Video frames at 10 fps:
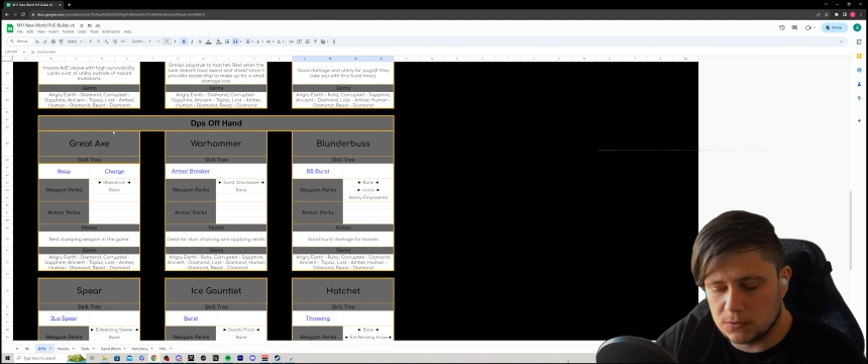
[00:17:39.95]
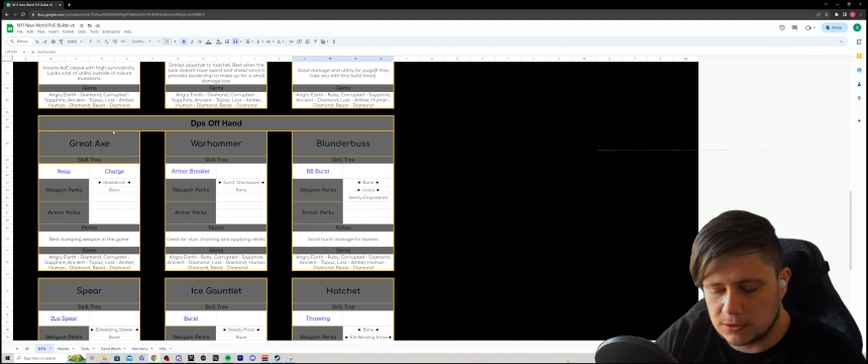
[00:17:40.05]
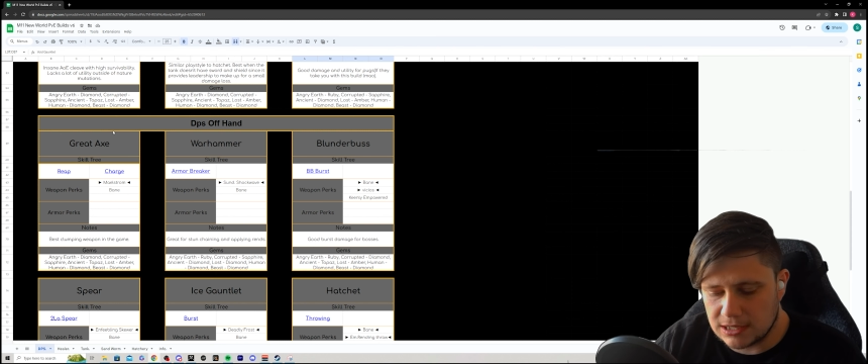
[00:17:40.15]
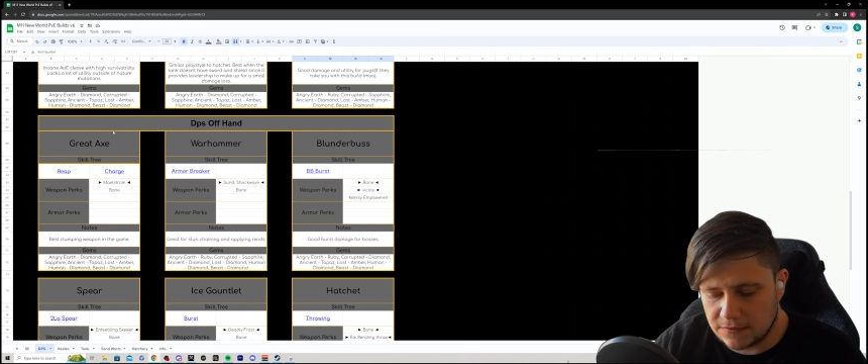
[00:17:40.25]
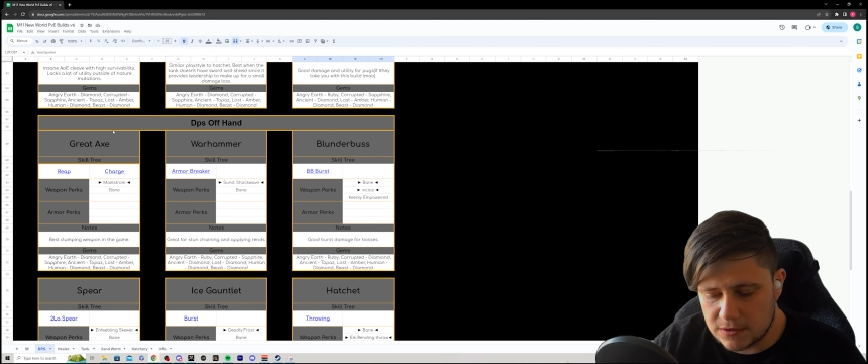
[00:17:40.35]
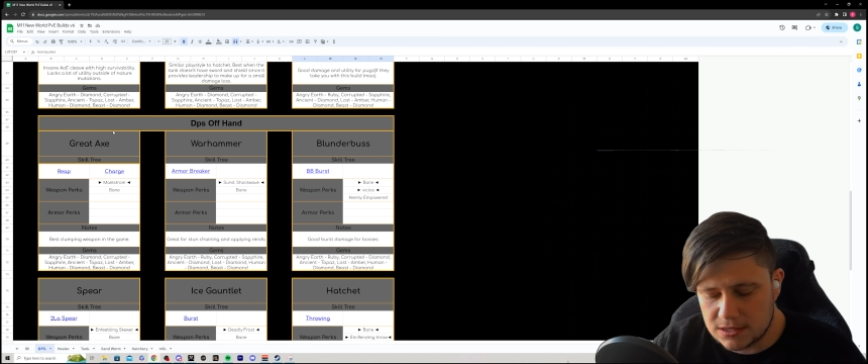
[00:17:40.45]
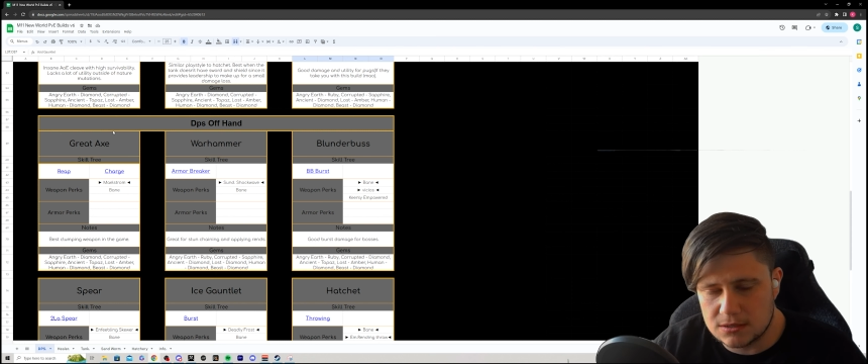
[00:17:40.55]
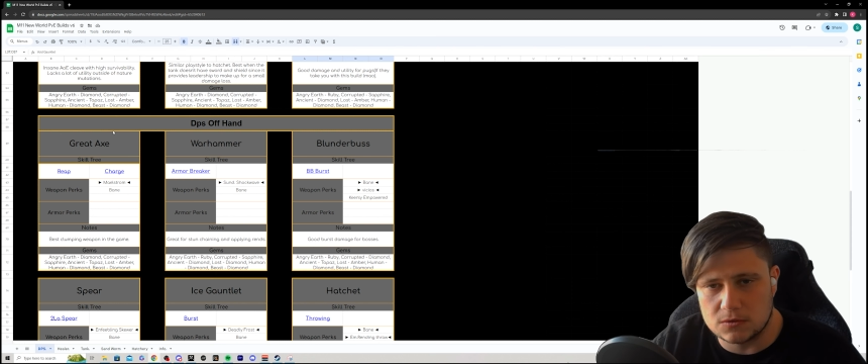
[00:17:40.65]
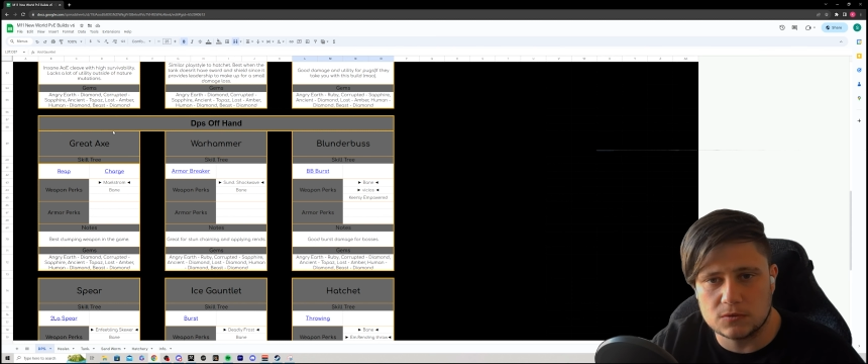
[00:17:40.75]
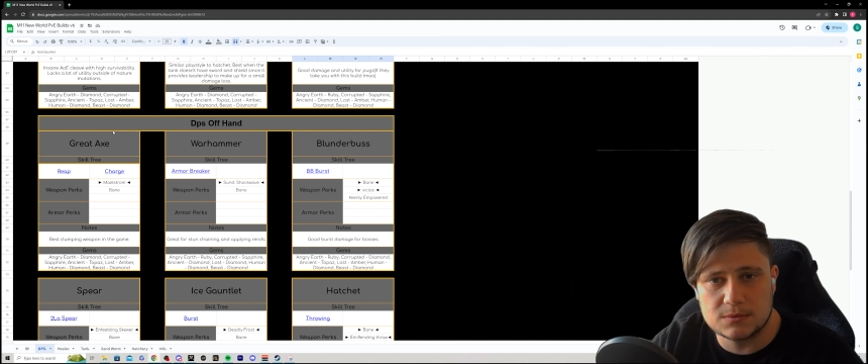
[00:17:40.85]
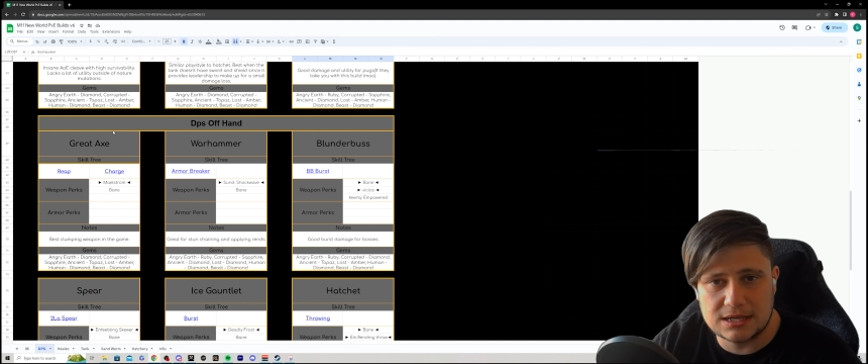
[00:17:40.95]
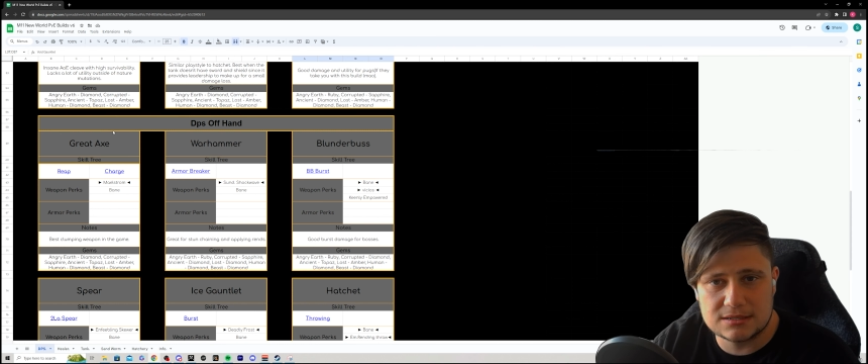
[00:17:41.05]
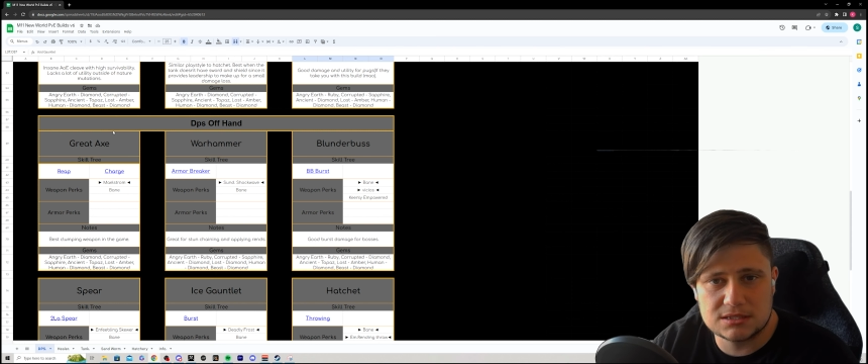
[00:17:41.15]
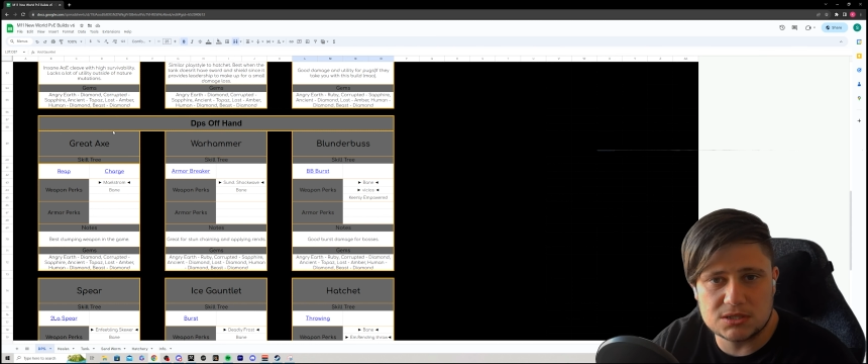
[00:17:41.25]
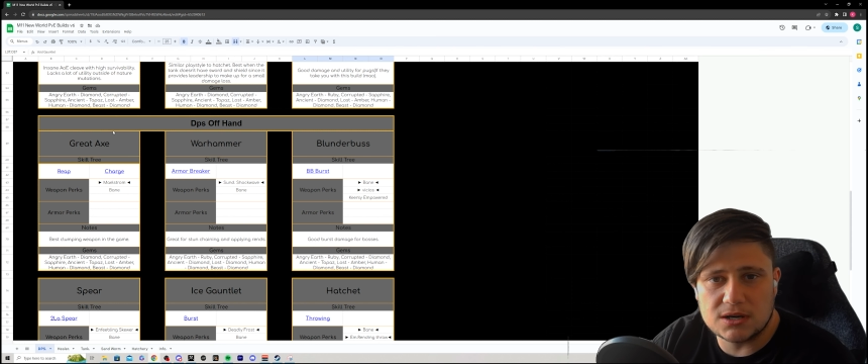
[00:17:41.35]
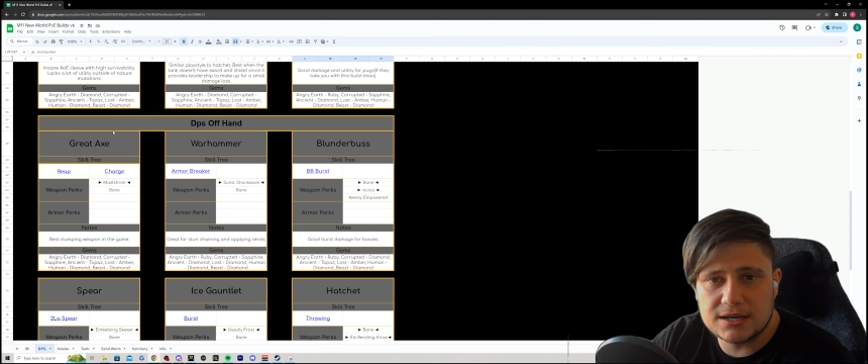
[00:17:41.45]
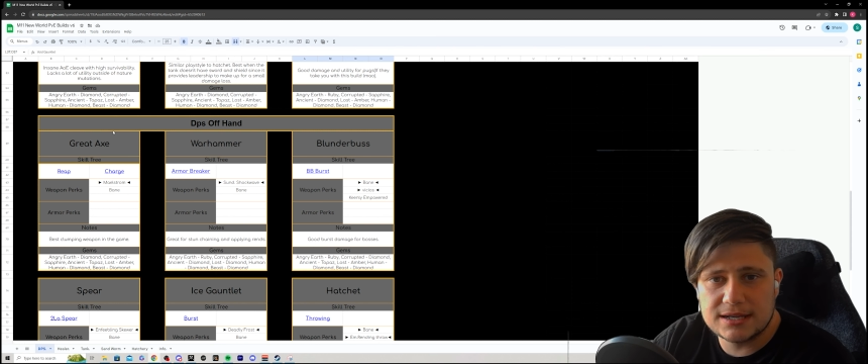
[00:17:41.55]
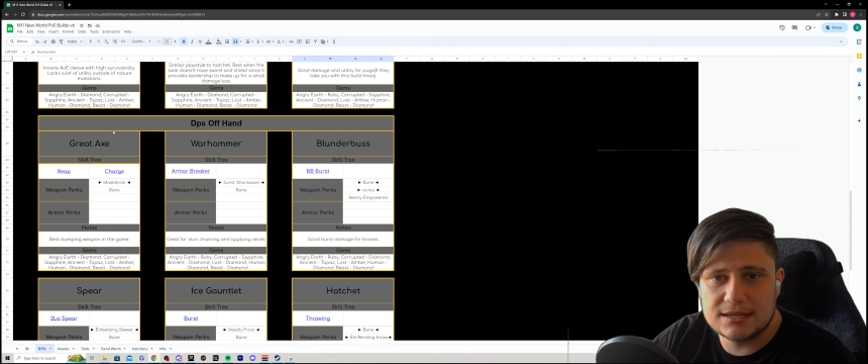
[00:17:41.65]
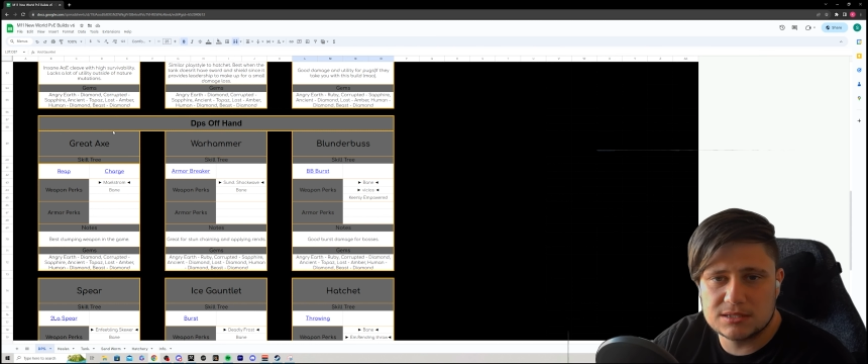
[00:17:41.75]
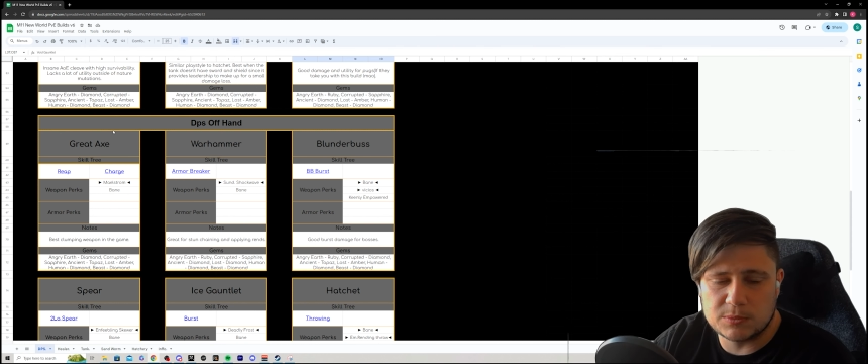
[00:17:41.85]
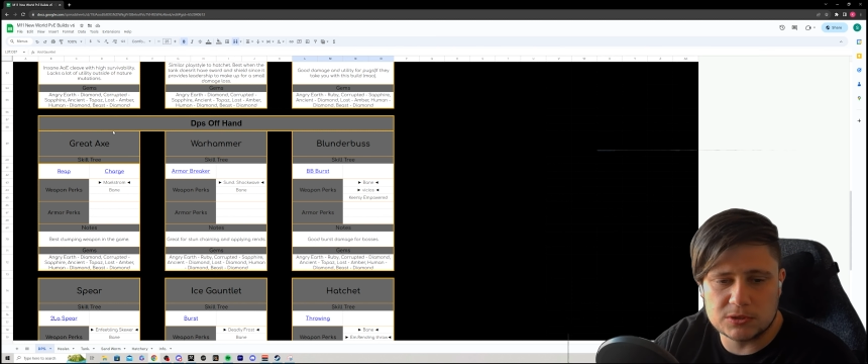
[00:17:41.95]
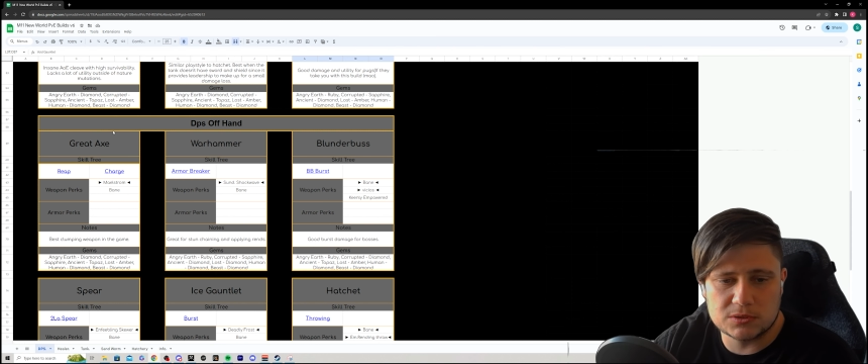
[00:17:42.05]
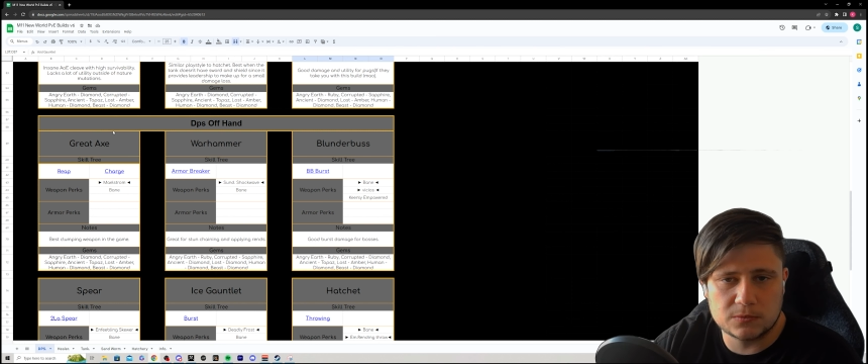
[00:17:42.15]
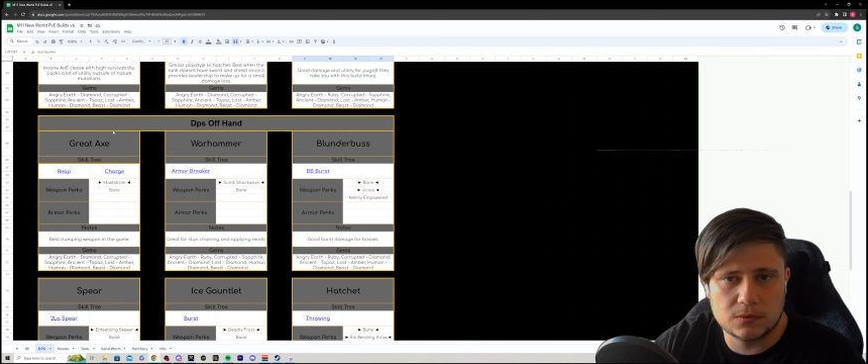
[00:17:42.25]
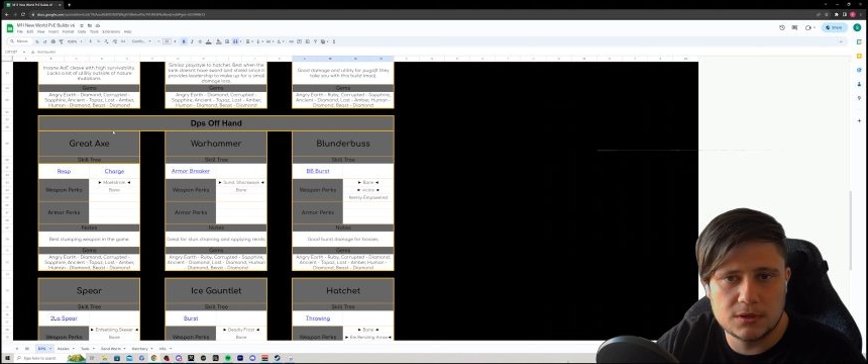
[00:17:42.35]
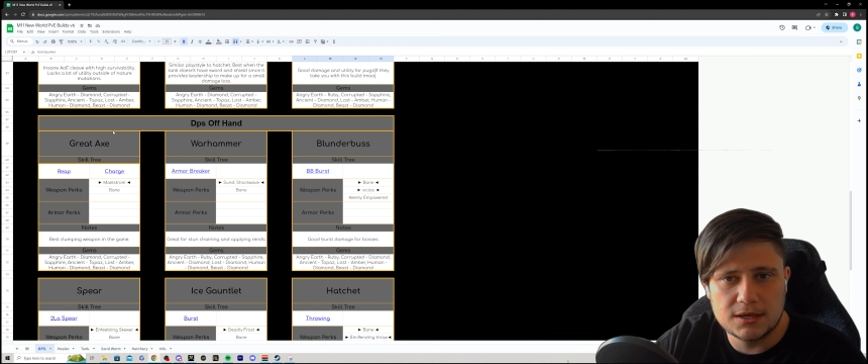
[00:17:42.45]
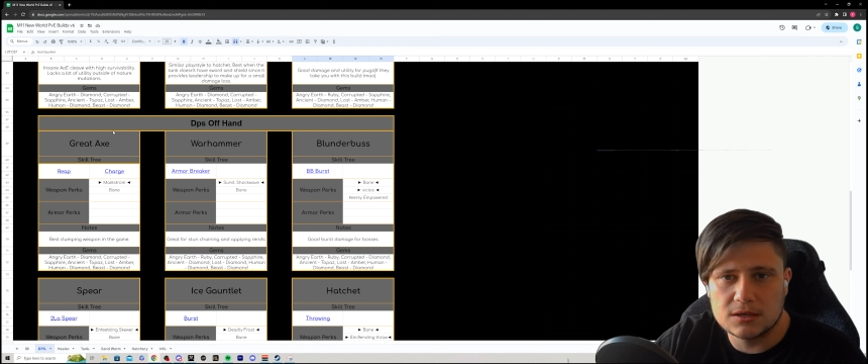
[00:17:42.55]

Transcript: you want everything grouped as tight as possible,